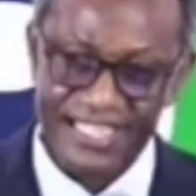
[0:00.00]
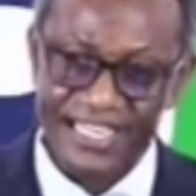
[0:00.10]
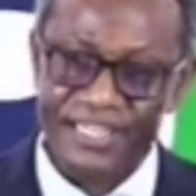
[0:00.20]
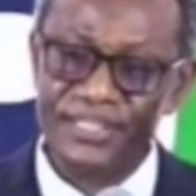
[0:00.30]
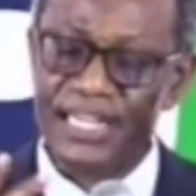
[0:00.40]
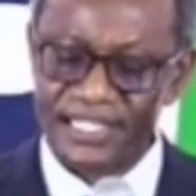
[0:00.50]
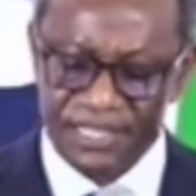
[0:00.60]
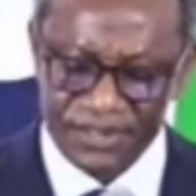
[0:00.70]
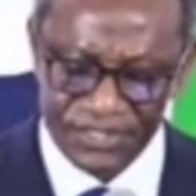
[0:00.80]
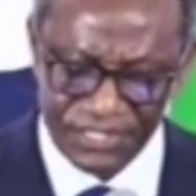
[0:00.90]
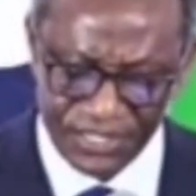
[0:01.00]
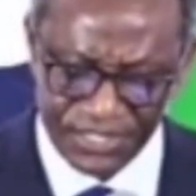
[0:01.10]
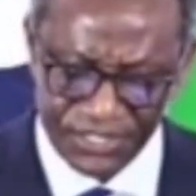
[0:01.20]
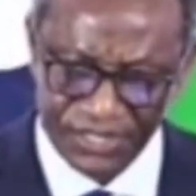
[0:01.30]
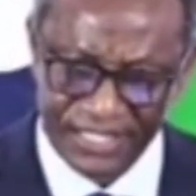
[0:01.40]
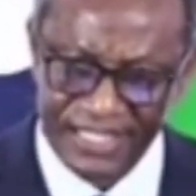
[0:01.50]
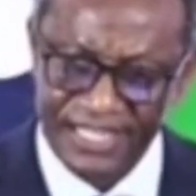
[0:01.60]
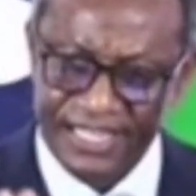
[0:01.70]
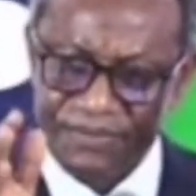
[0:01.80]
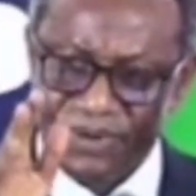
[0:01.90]
And to cut a long story short,
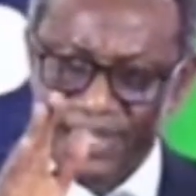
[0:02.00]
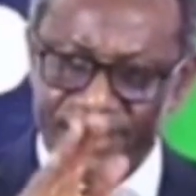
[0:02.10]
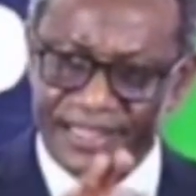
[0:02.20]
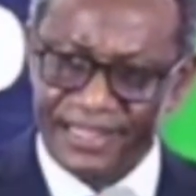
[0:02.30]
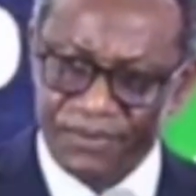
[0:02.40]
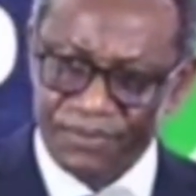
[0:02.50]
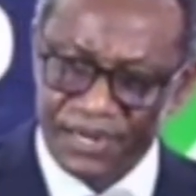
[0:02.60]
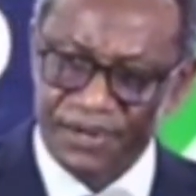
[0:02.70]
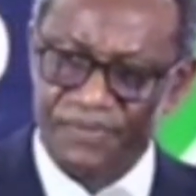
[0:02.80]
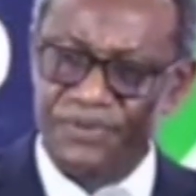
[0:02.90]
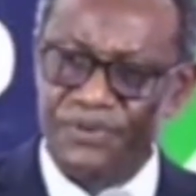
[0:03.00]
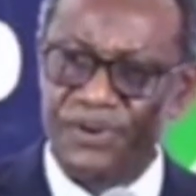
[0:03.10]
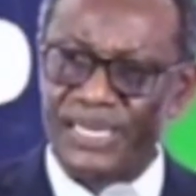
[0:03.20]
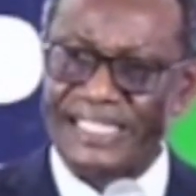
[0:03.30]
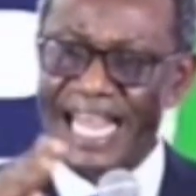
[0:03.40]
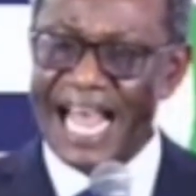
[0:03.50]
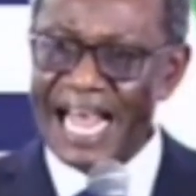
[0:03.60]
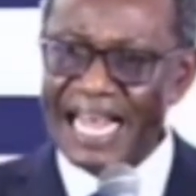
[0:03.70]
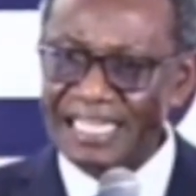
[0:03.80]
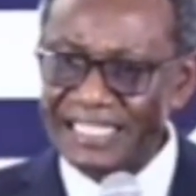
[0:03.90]
with the word of God
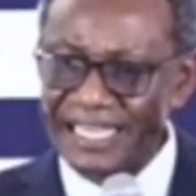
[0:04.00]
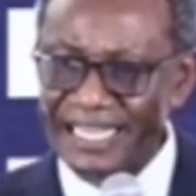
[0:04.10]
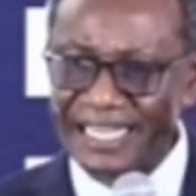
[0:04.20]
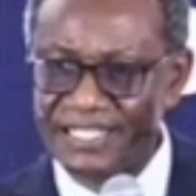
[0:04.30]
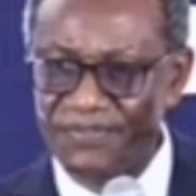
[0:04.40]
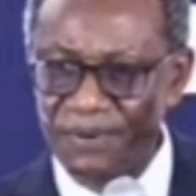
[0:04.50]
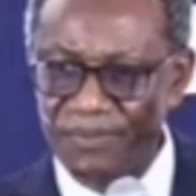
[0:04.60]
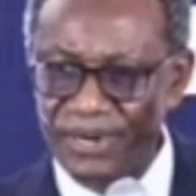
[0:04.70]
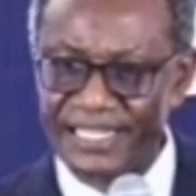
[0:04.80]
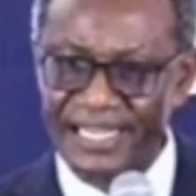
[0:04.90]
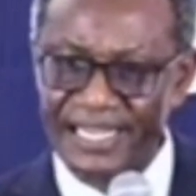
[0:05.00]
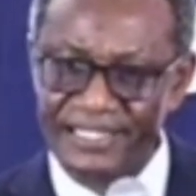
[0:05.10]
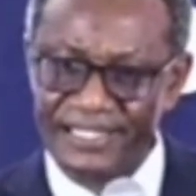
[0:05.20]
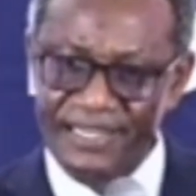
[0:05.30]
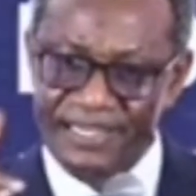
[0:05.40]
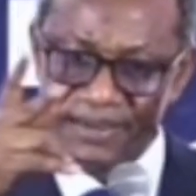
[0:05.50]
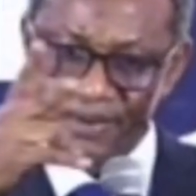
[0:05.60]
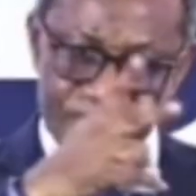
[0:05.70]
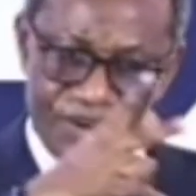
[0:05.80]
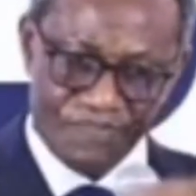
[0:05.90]
and the courtesy for boys and girls,
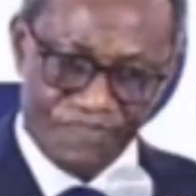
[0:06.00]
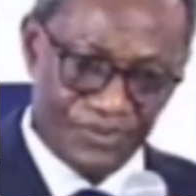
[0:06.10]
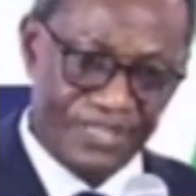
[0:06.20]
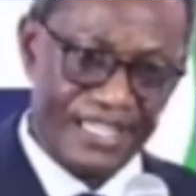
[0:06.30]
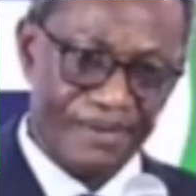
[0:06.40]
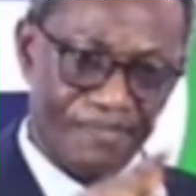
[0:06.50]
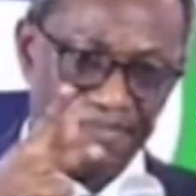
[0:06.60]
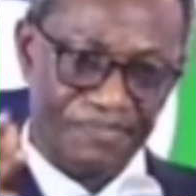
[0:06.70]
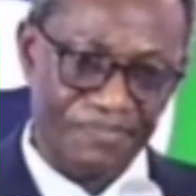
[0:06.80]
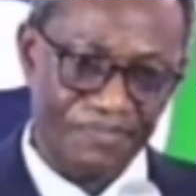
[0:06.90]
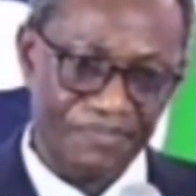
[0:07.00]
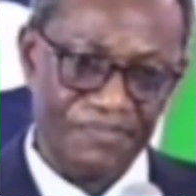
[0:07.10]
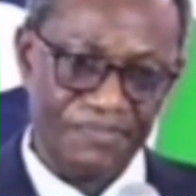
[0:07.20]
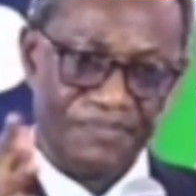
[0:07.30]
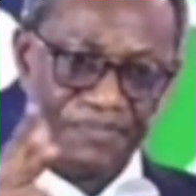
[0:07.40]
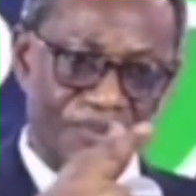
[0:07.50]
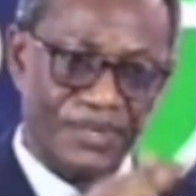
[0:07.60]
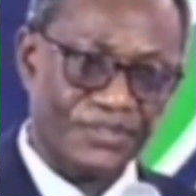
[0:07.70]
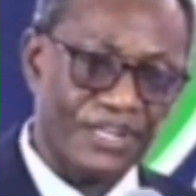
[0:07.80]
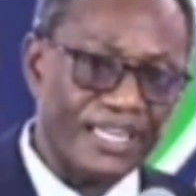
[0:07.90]
we prune them. But
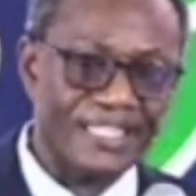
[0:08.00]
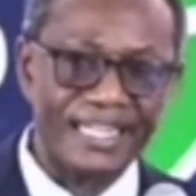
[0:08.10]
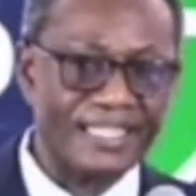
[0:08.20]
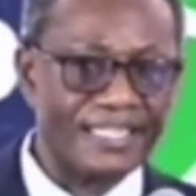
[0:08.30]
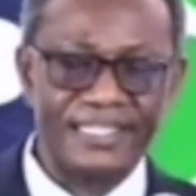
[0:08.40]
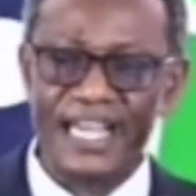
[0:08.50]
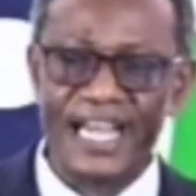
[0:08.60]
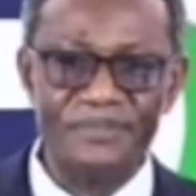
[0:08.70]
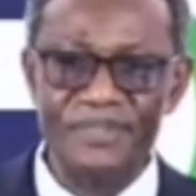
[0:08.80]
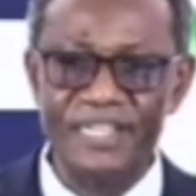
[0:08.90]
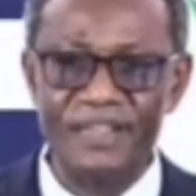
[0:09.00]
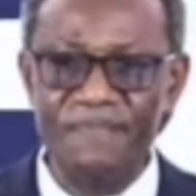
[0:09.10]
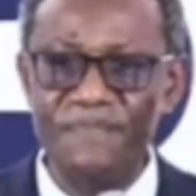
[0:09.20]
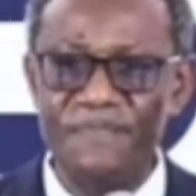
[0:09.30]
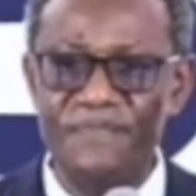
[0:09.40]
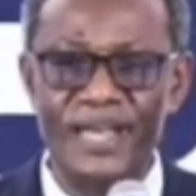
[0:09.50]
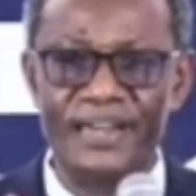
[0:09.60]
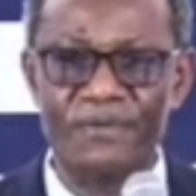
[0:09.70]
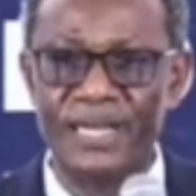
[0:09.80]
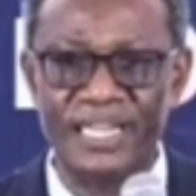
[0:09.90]
sooner or later, these guys became very
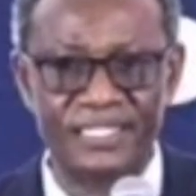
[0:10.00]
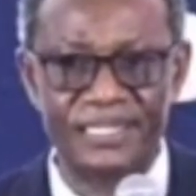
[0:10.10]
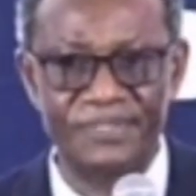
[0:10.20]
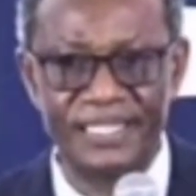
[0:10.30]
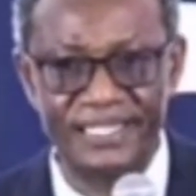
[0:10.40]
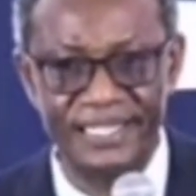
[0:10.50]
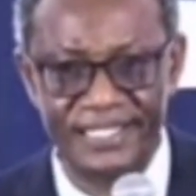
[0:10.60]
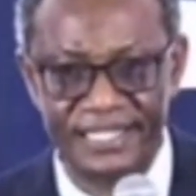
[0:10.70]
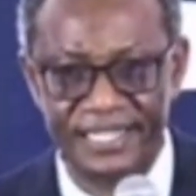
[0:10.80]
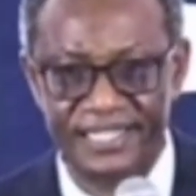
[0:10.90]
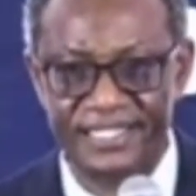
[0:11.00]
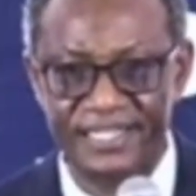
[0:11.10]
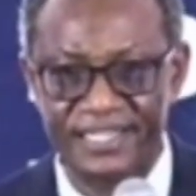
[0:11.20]
well accepted in the church.